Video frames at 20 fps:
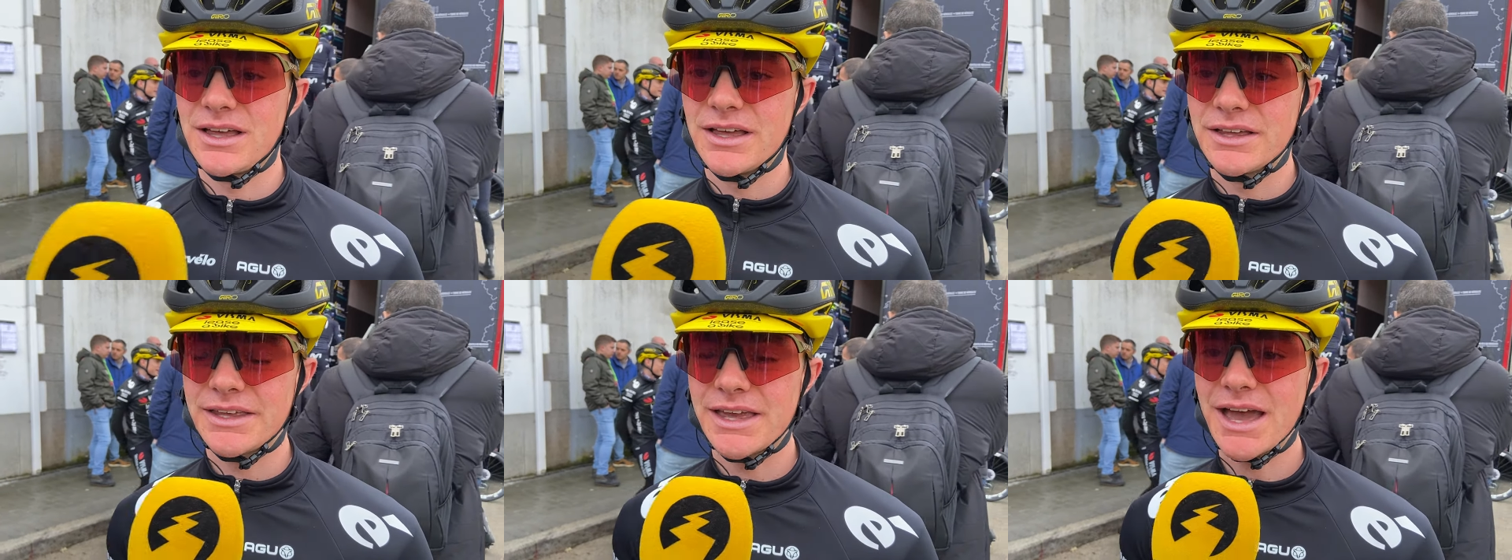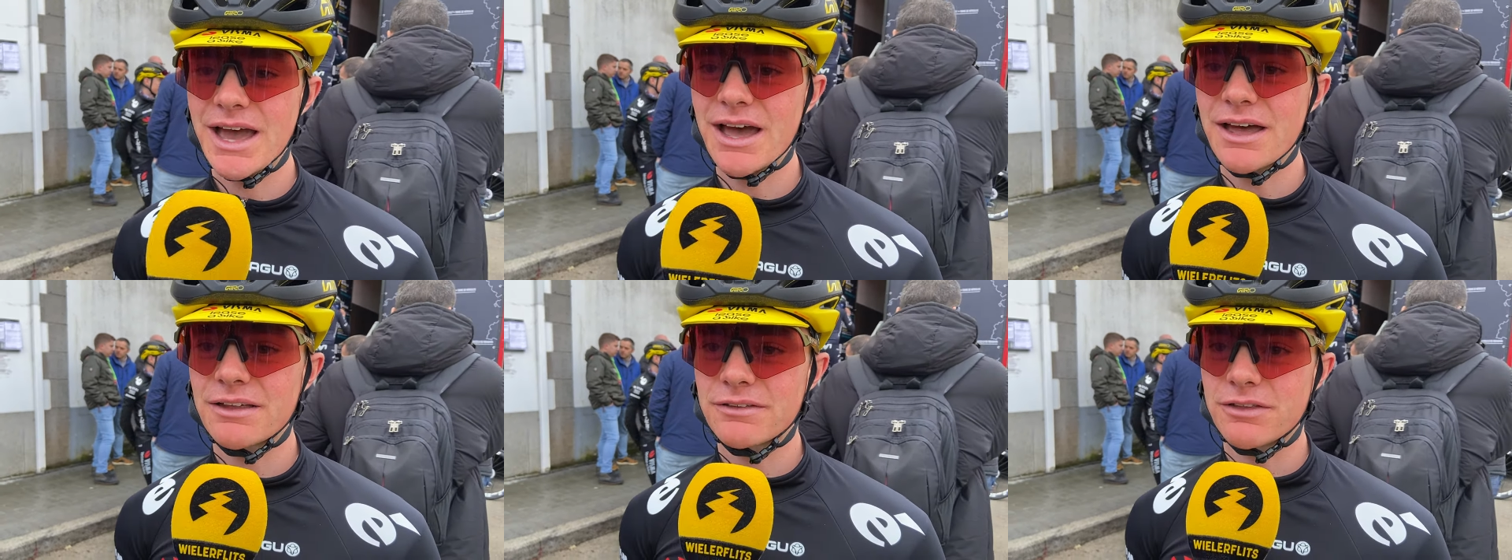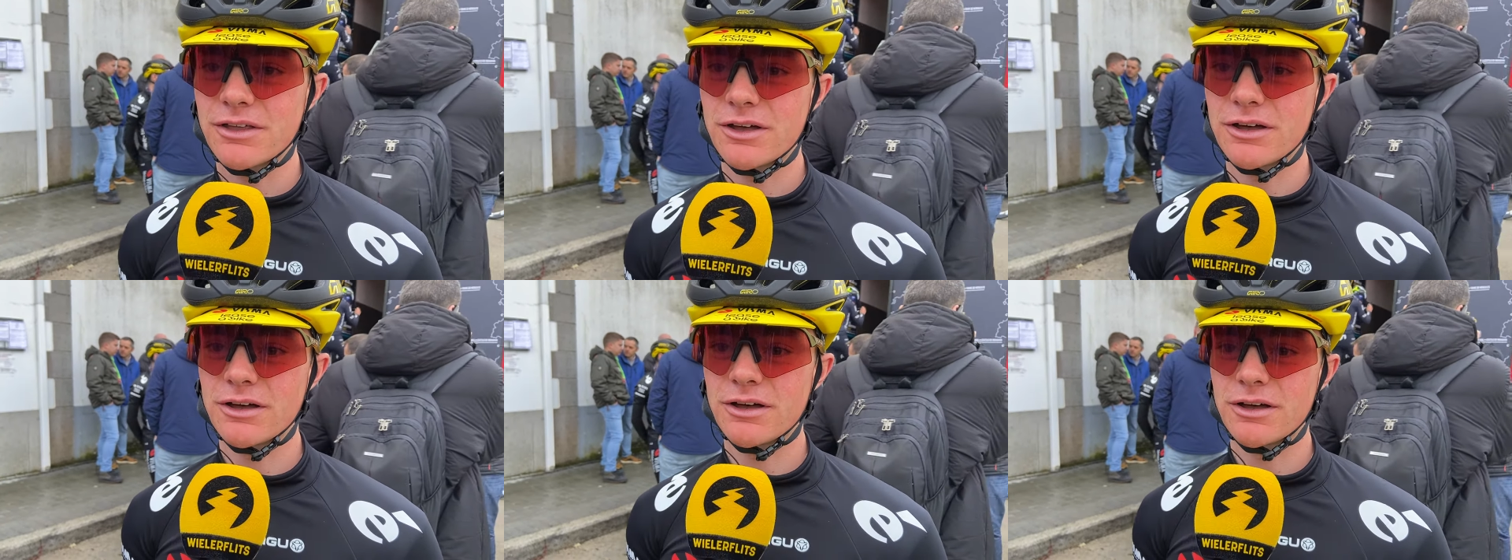Yeah,
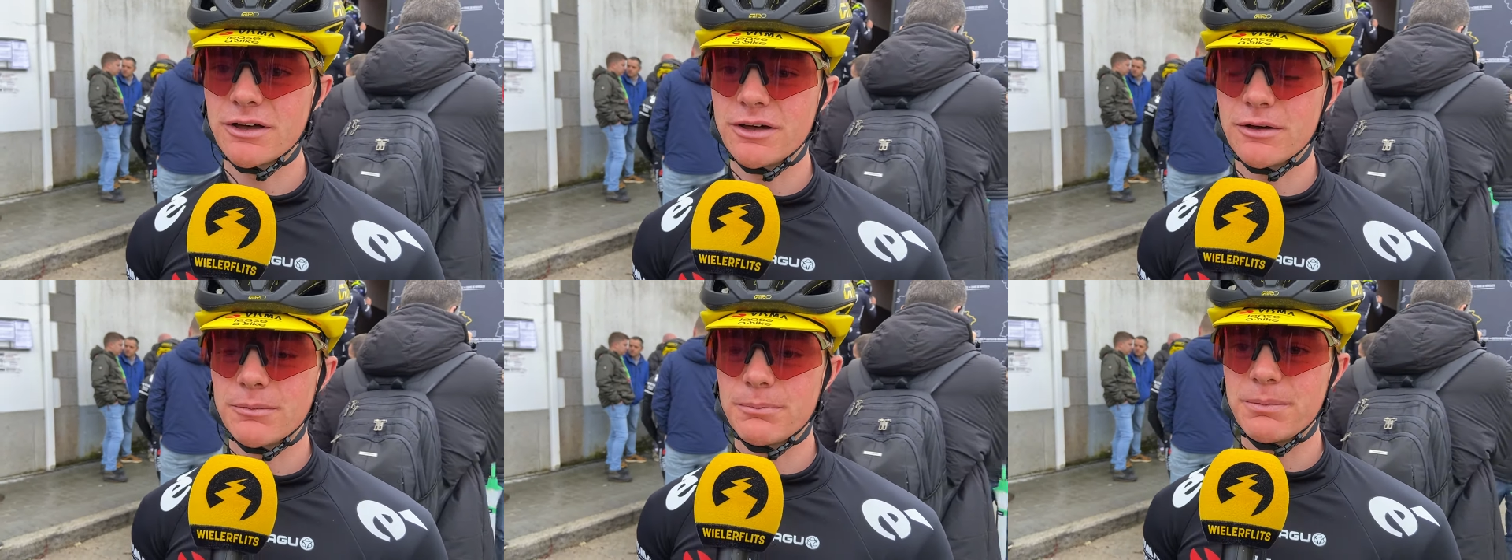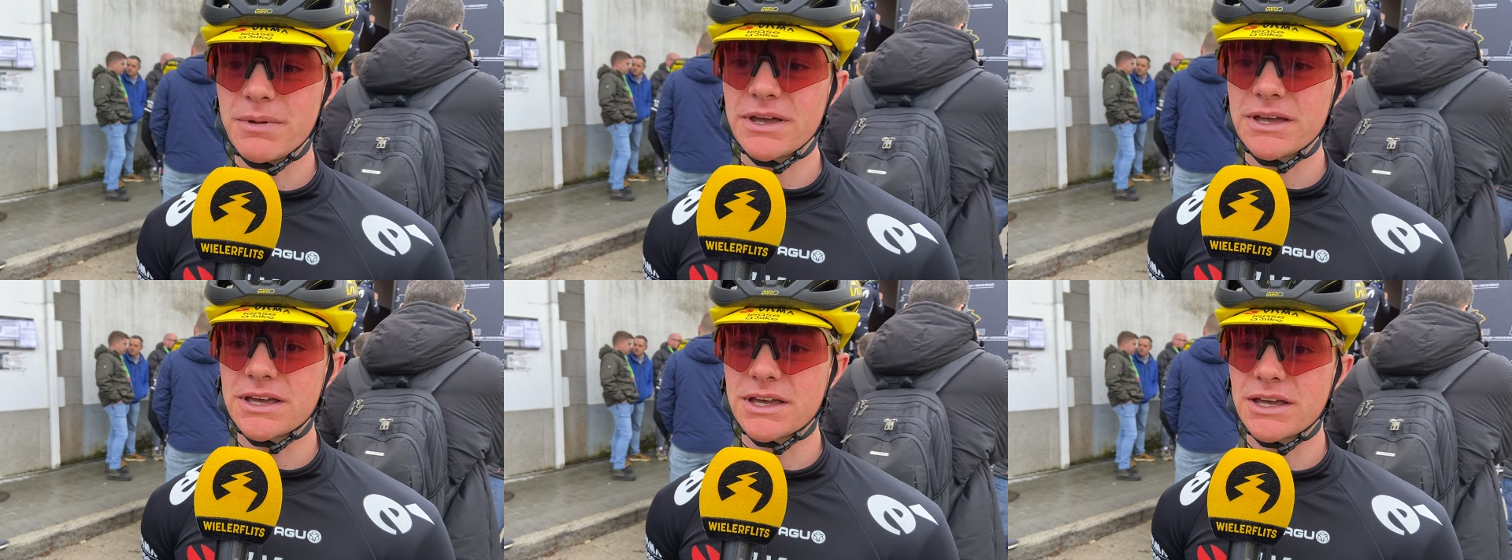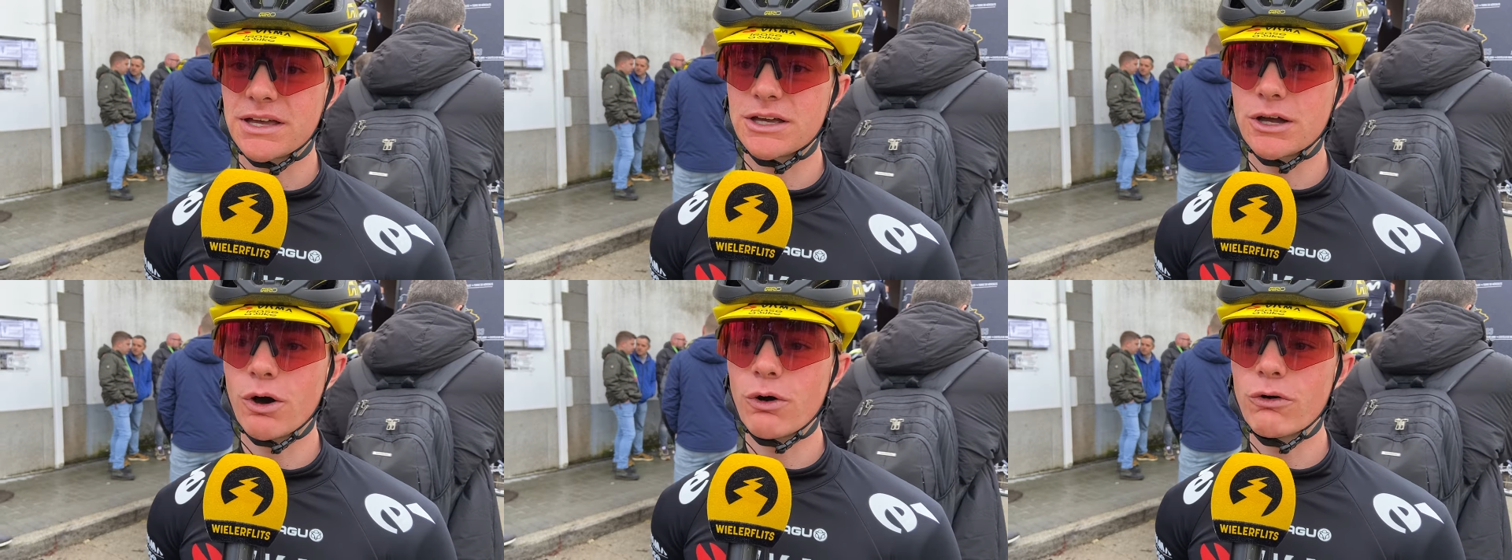the
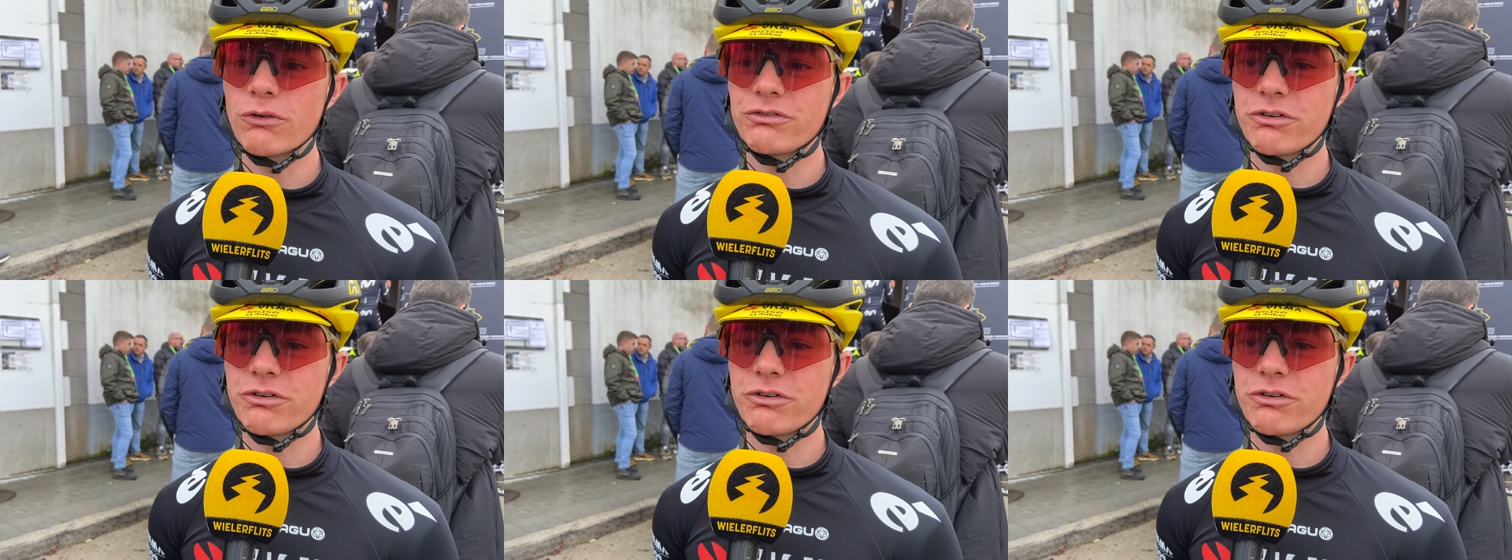big goal